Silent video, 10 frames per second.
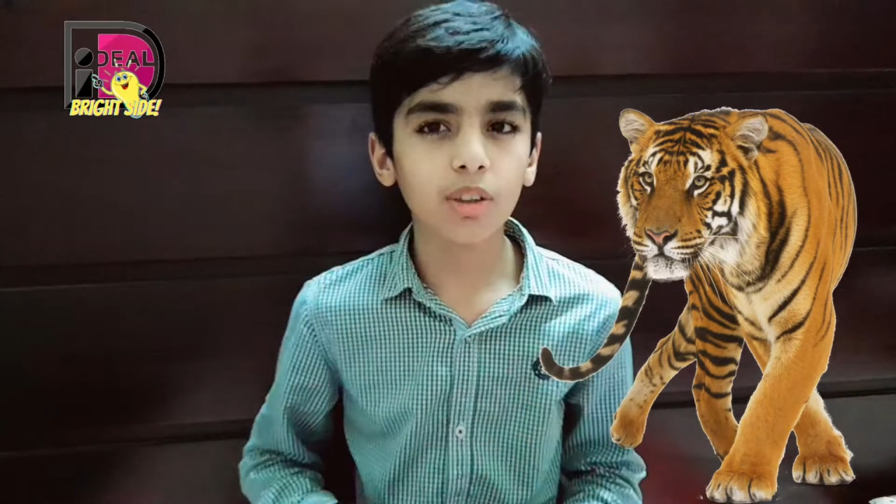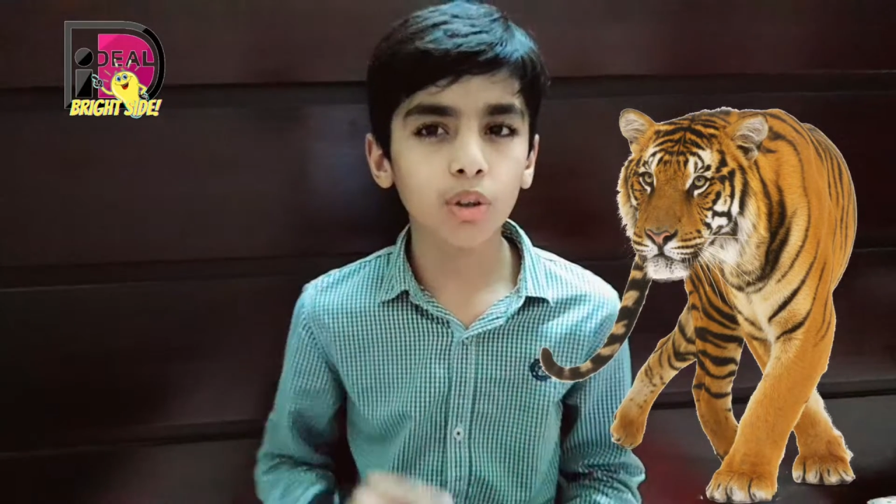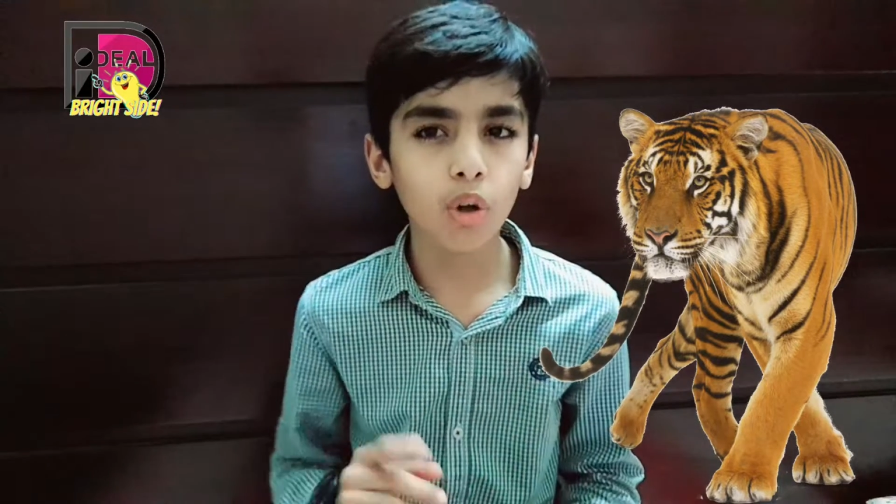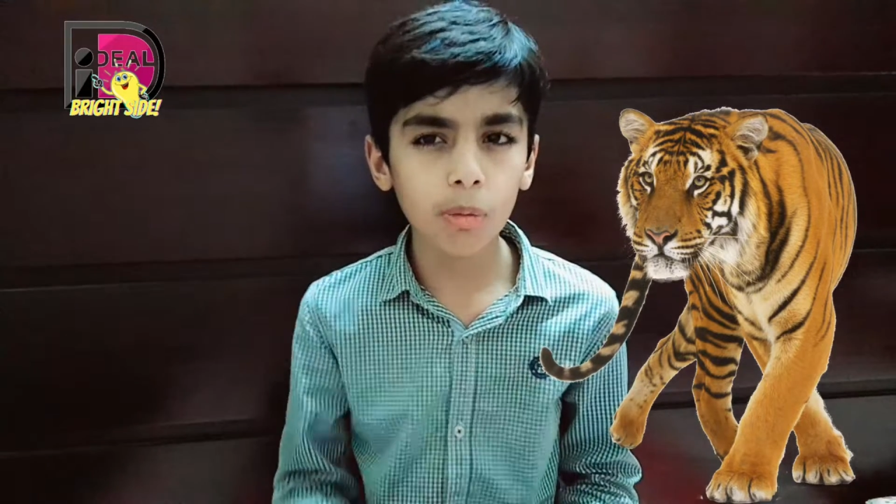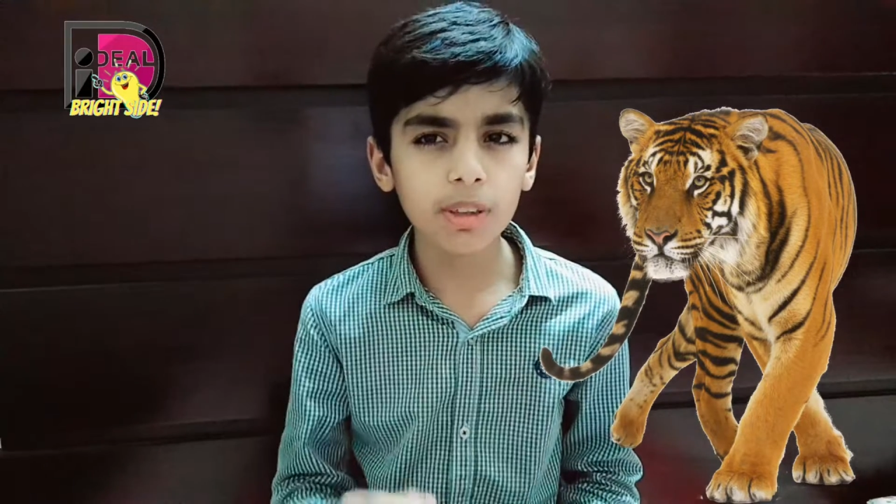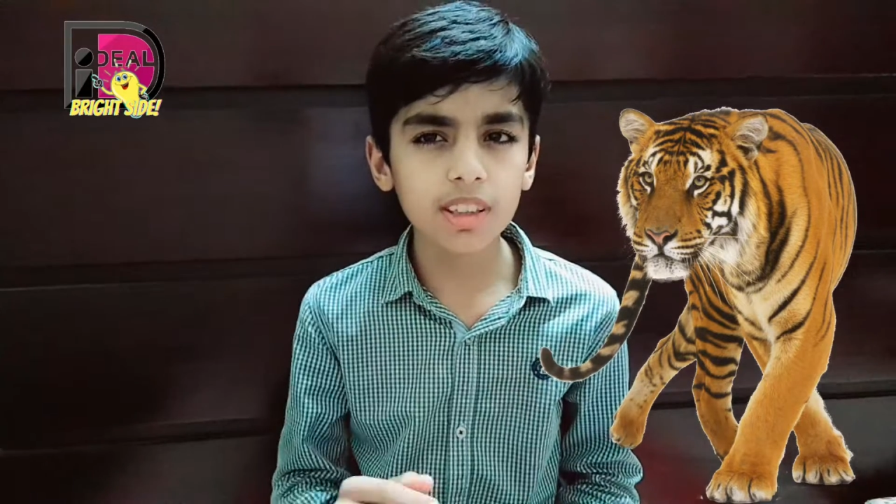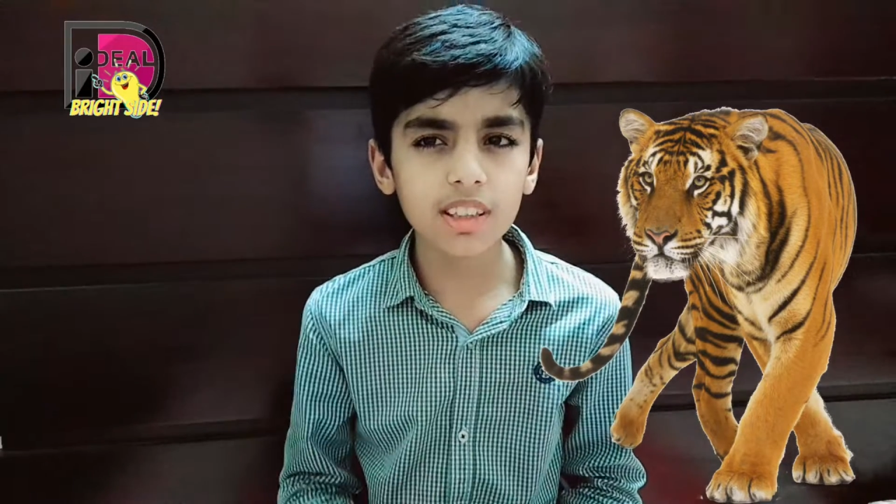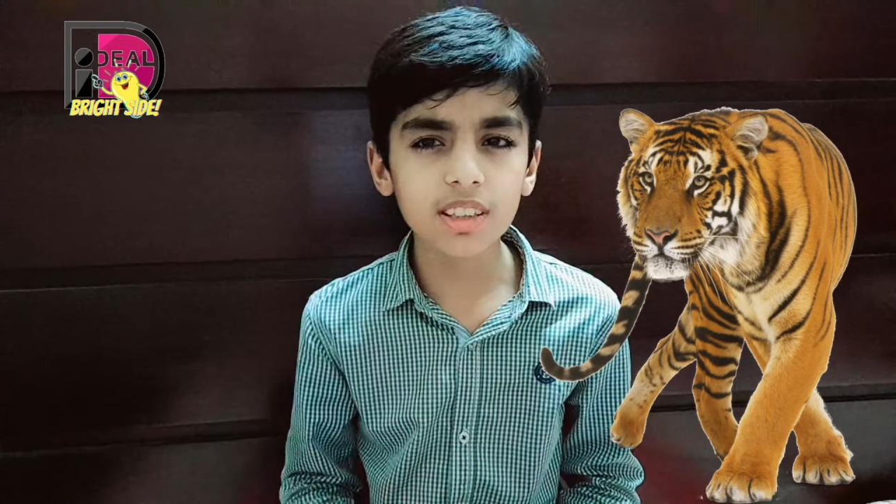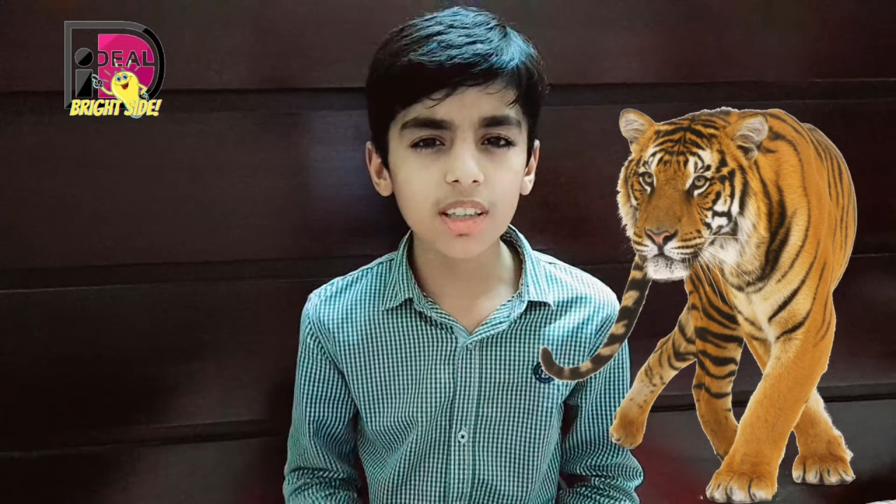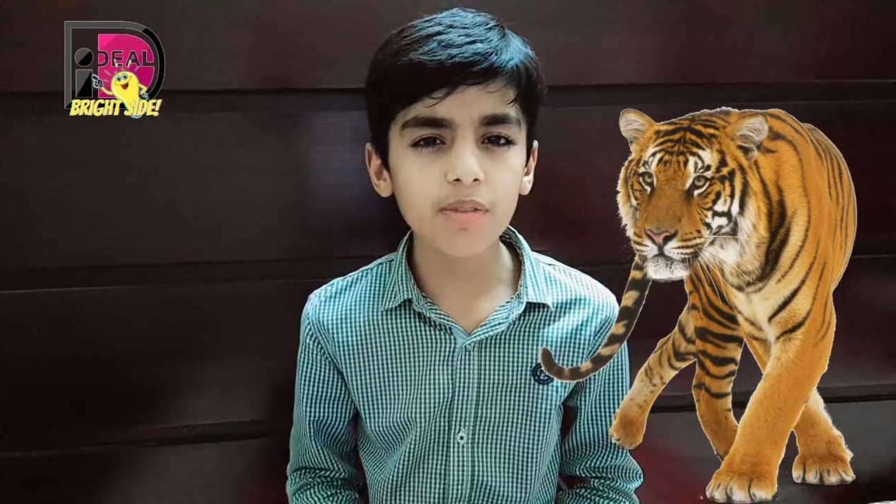global
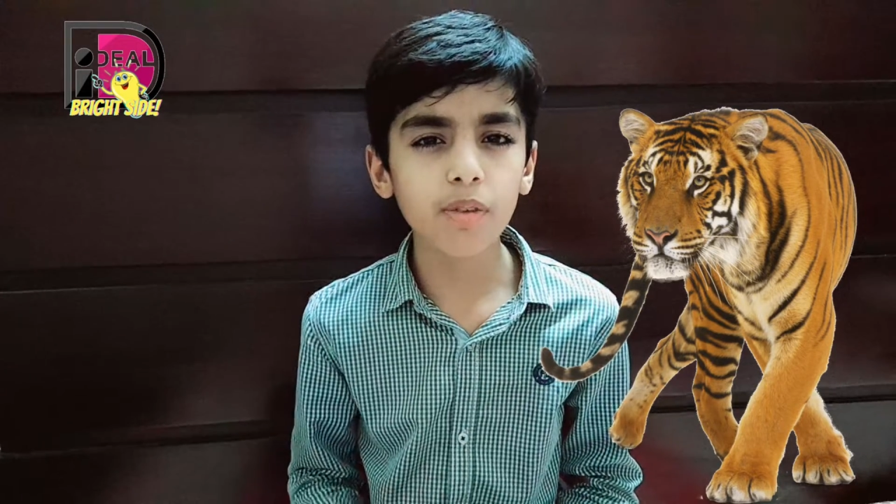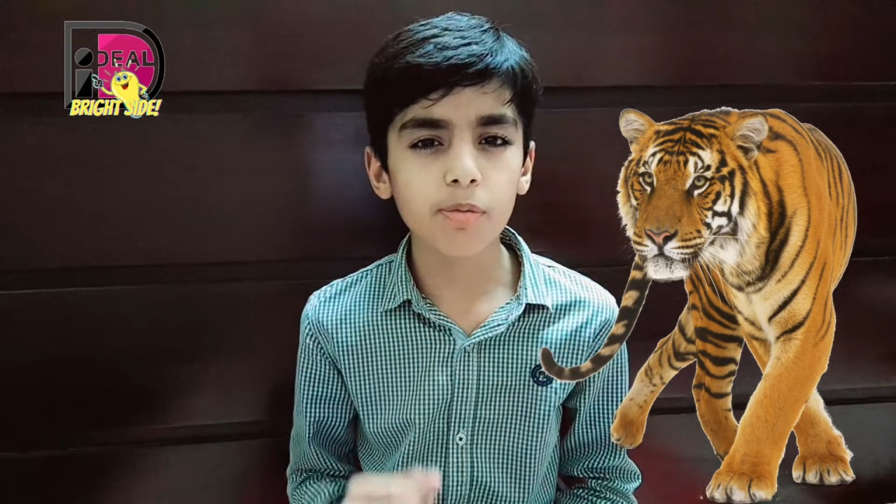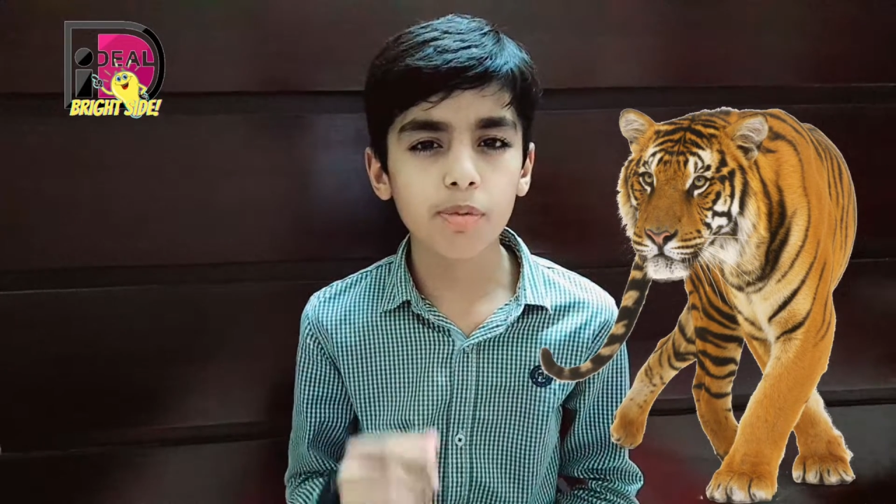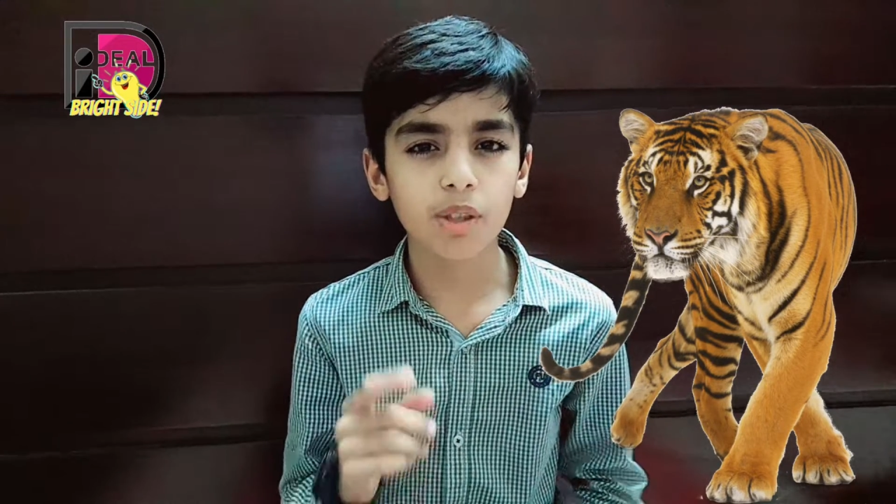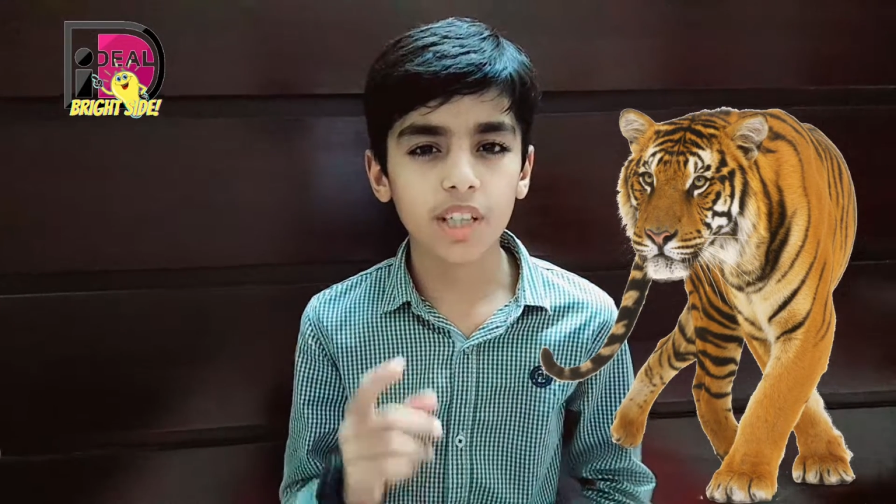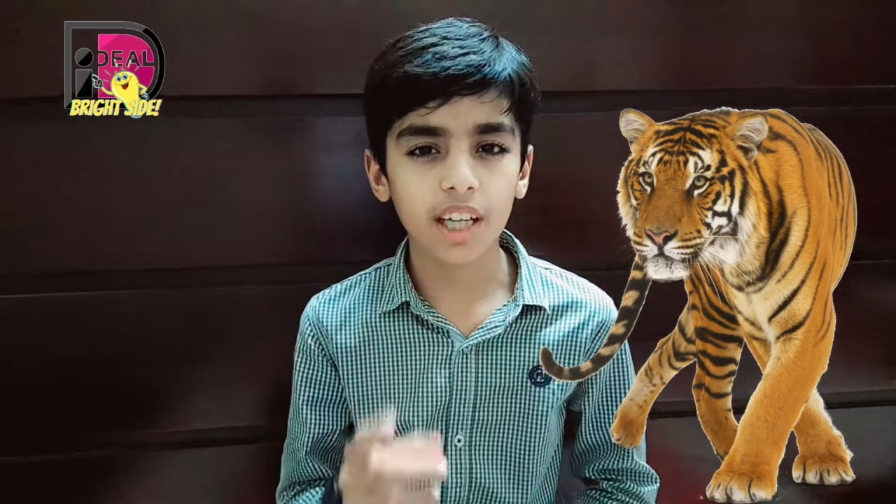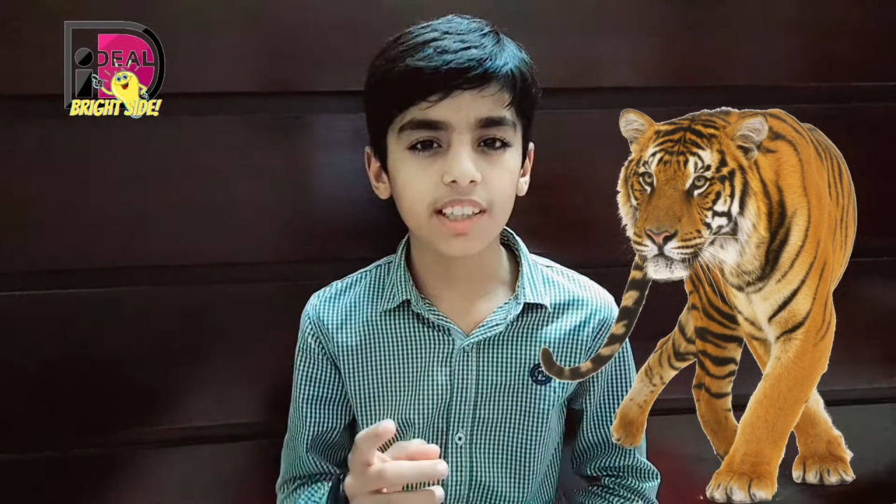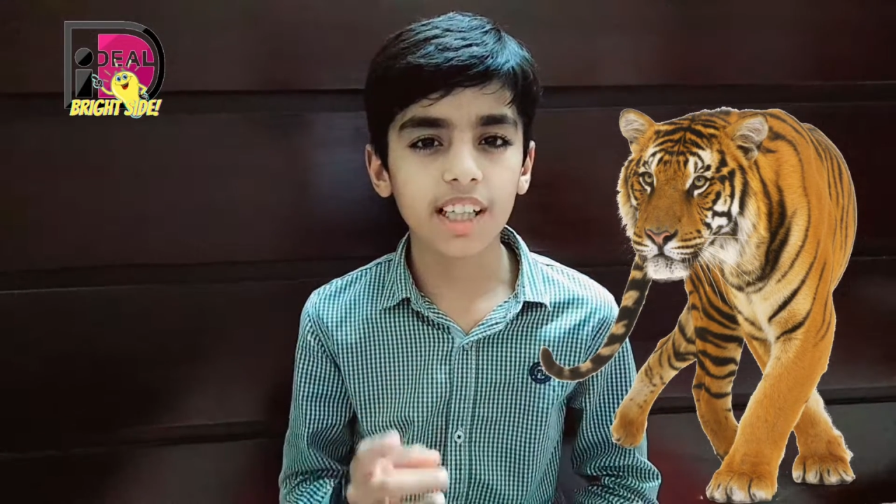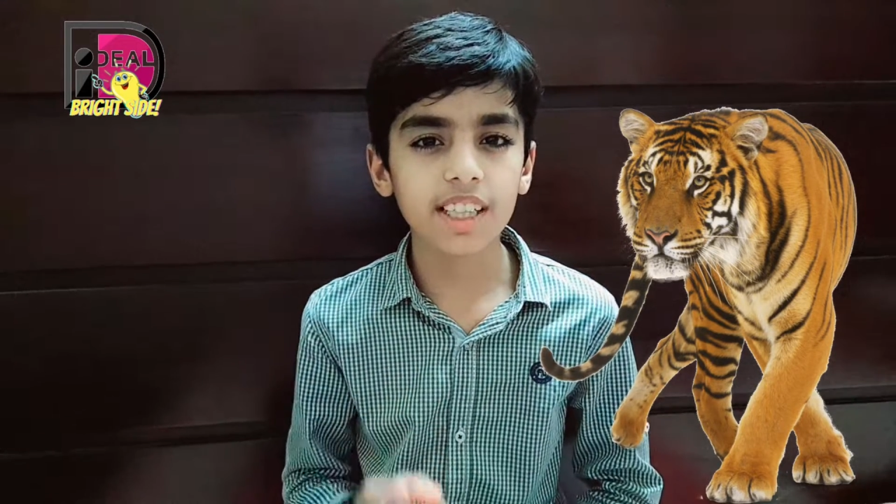system for protecting